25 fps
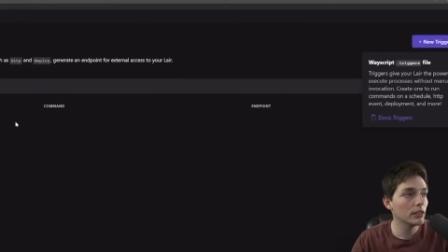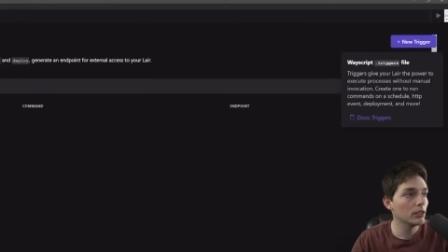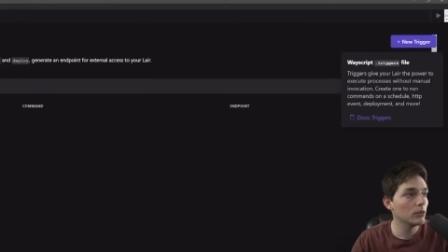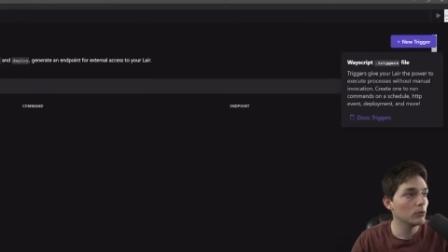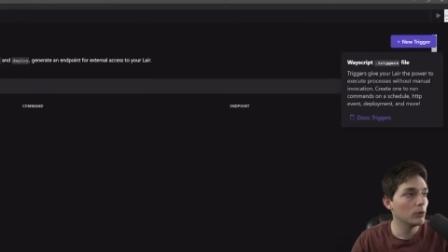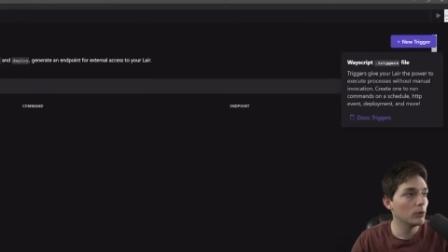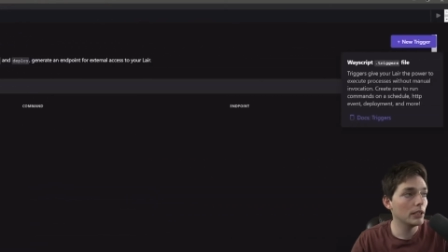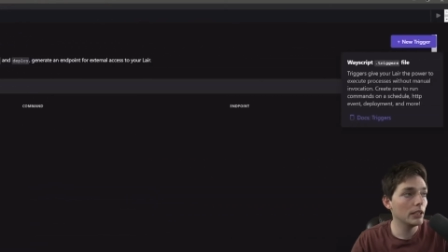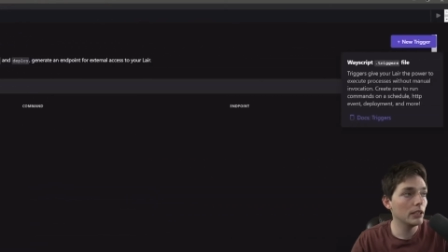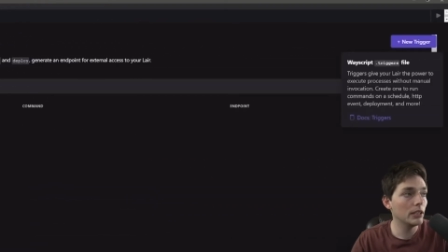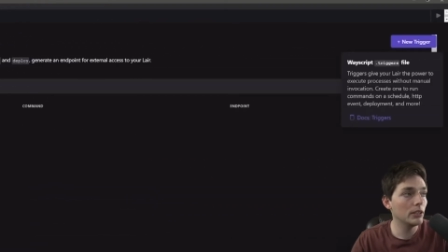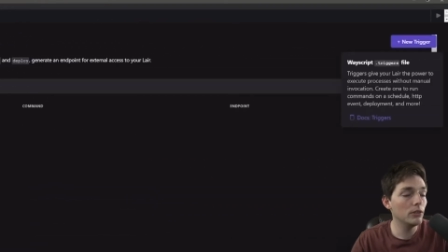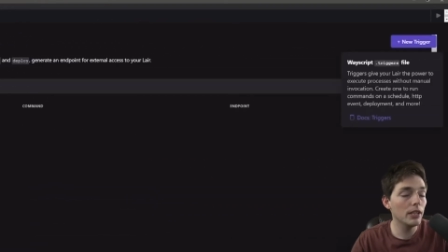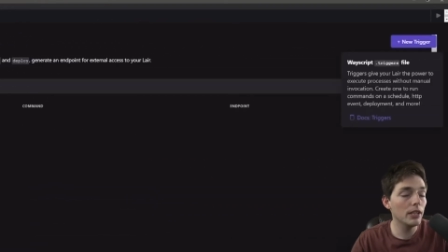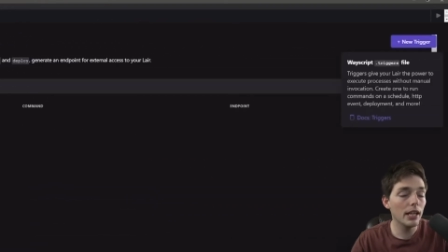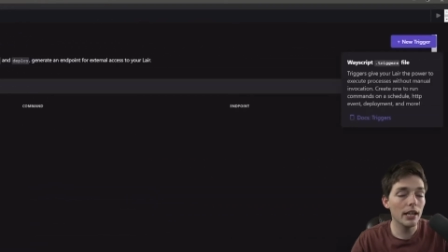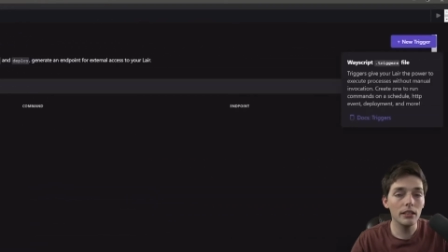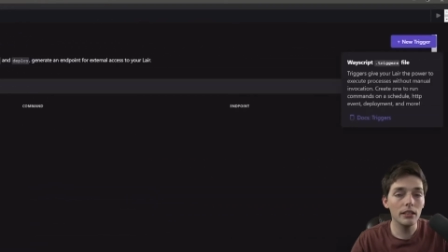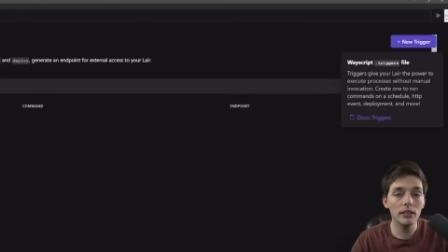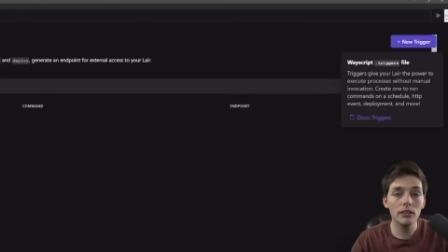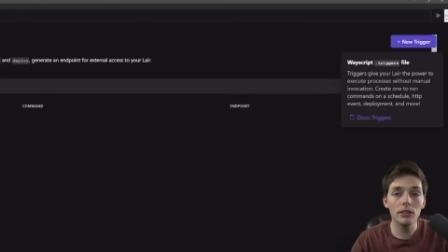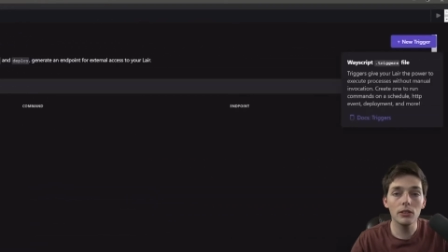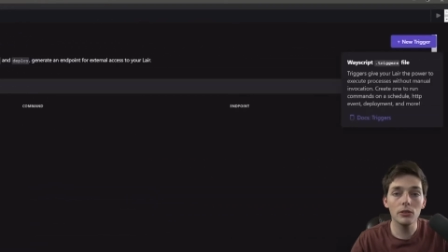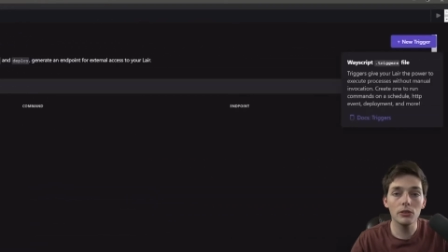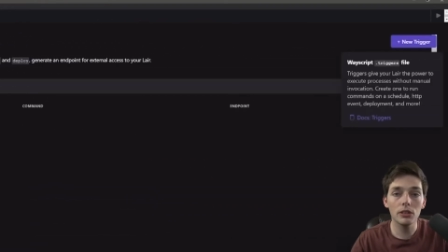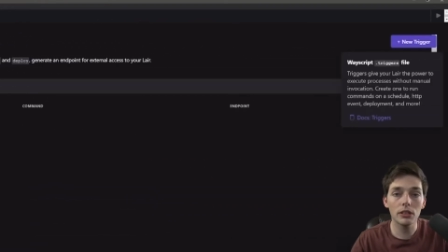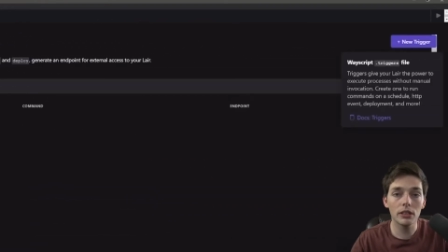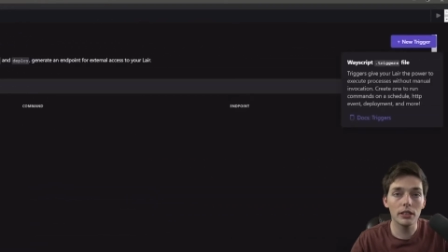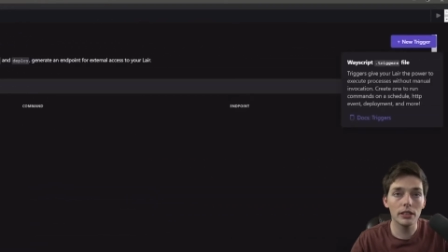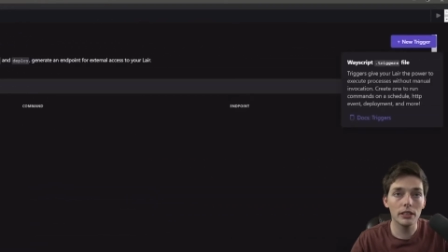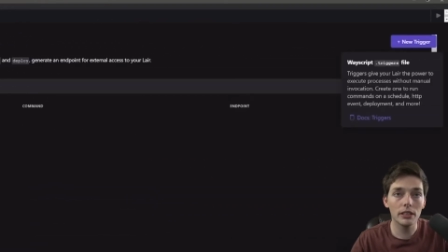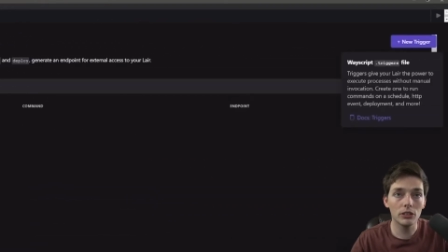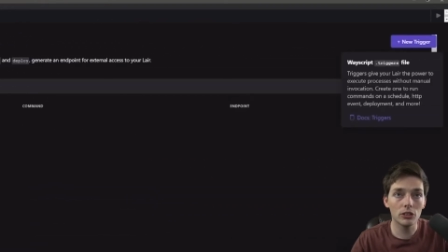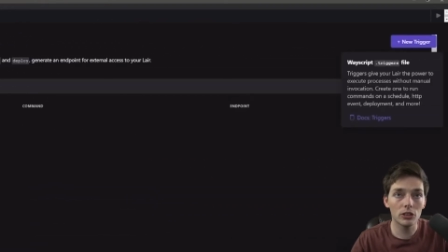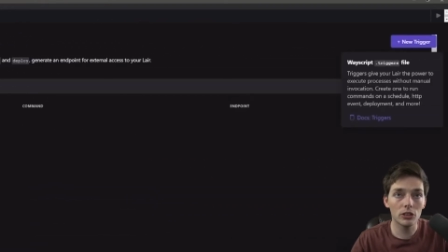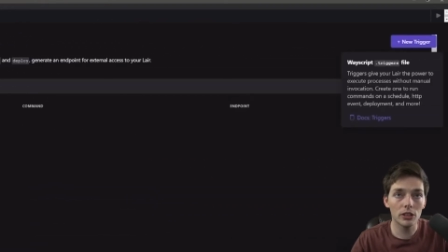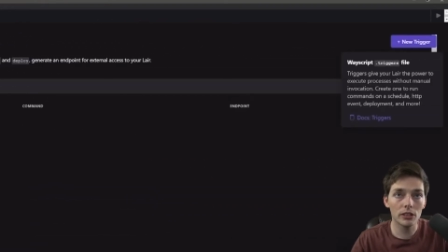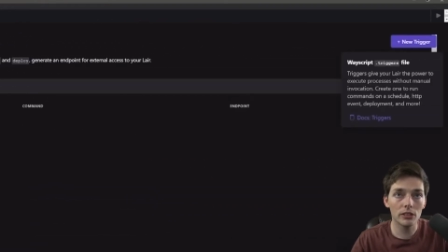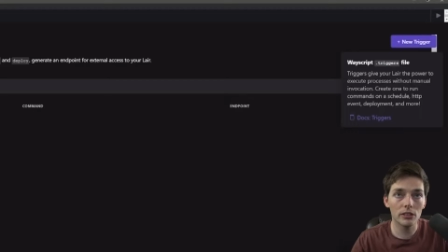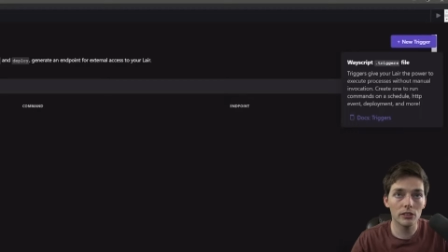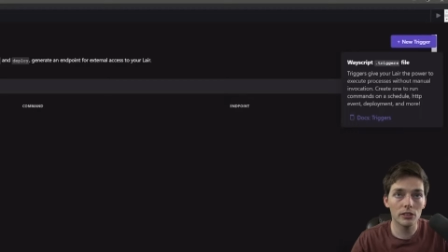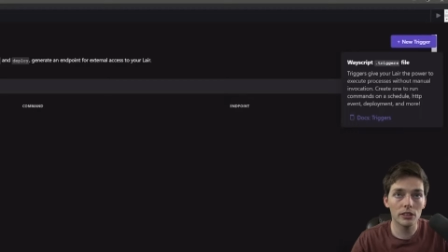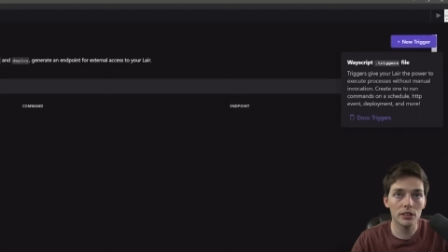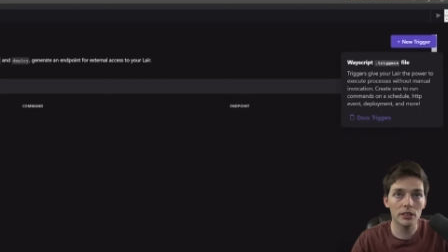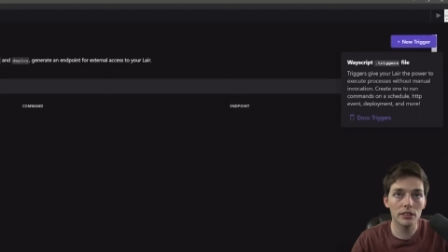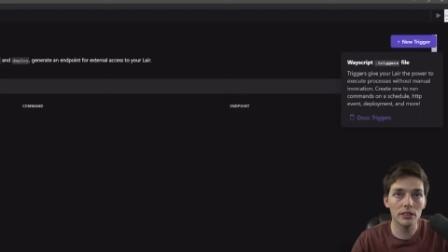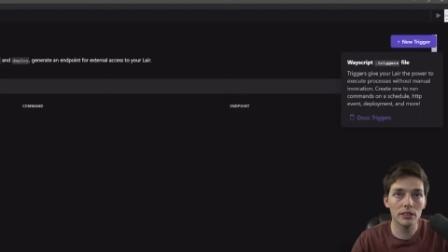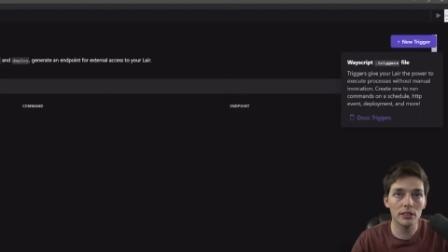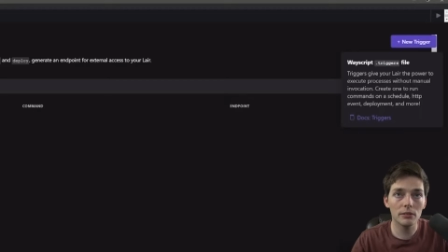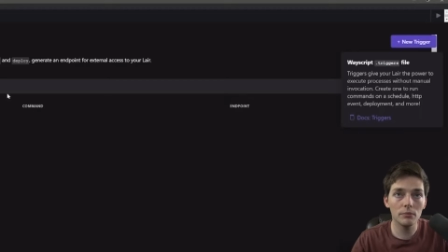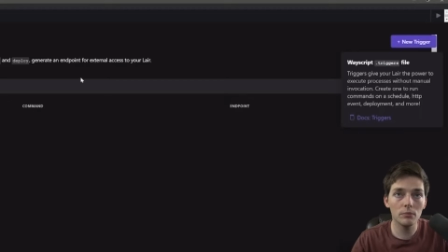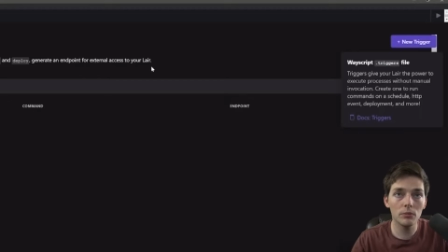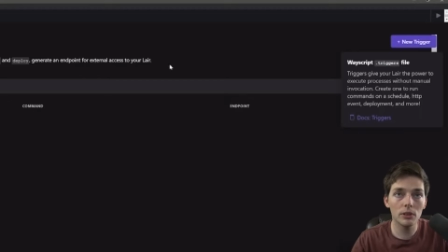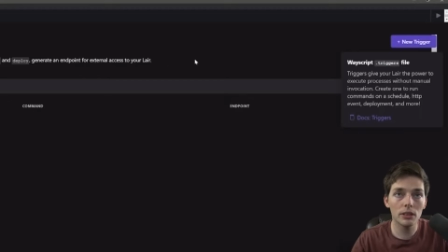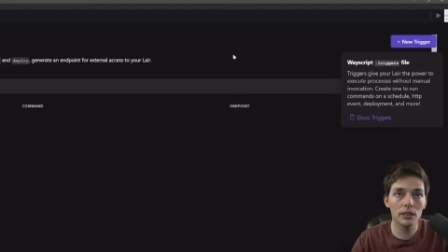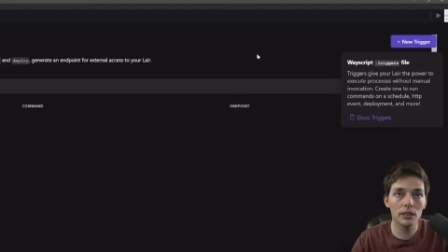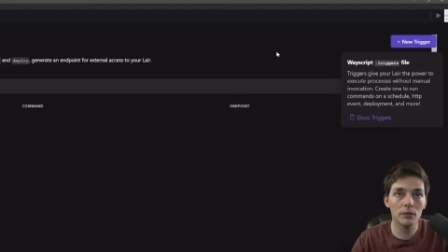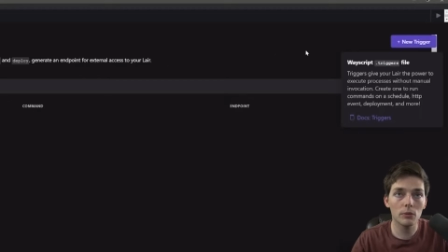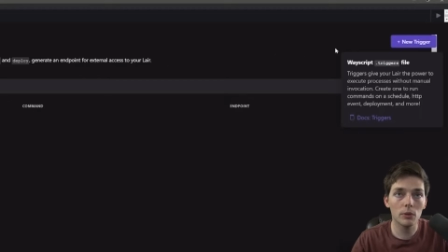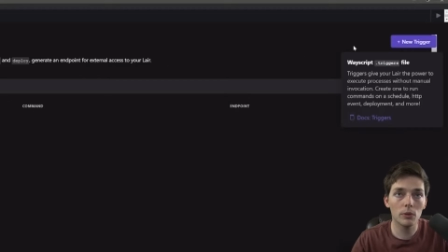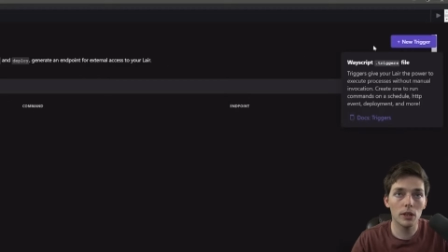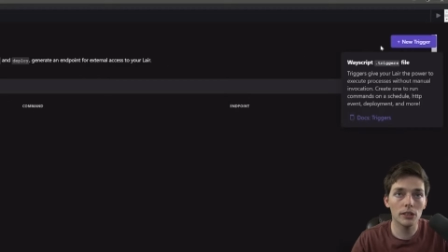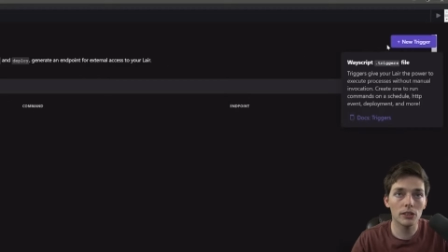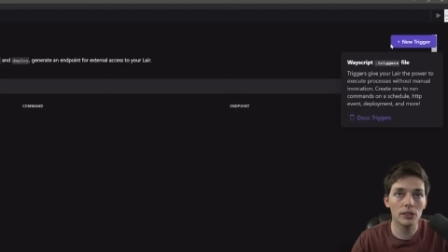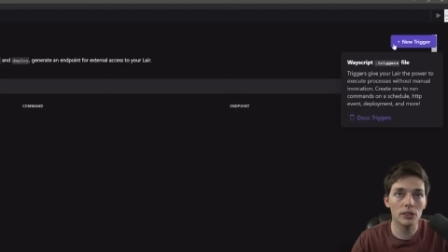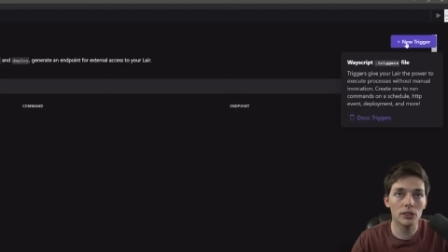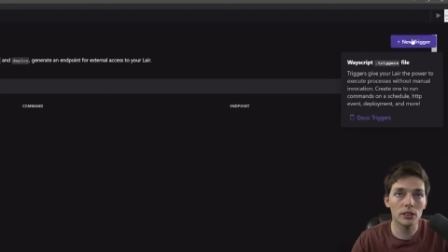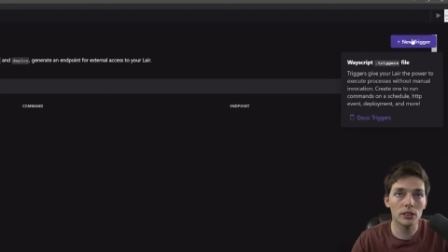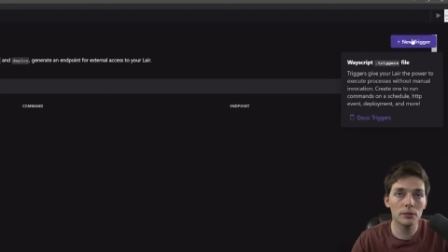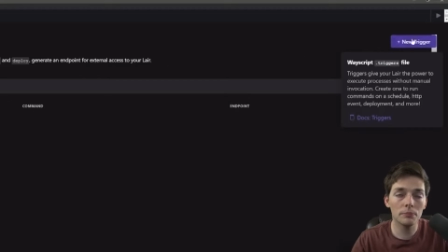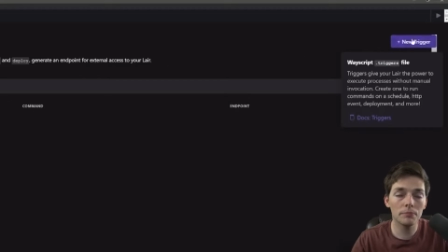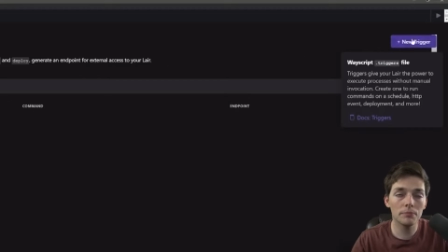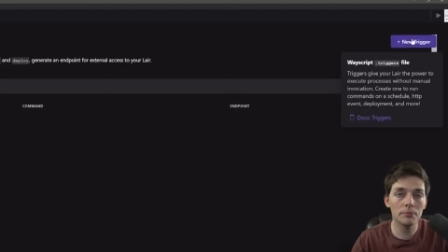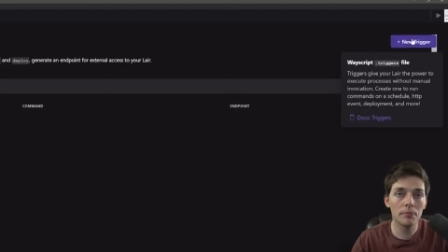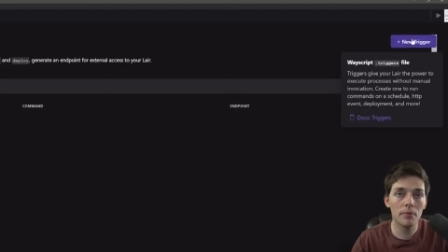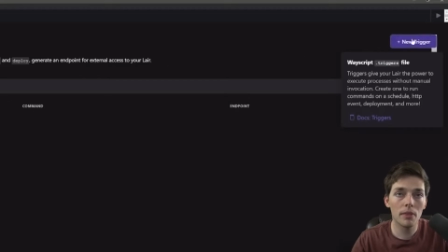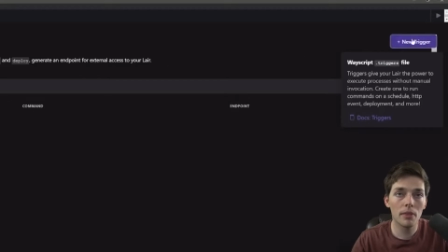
We can do that using the trigger system within WayScript,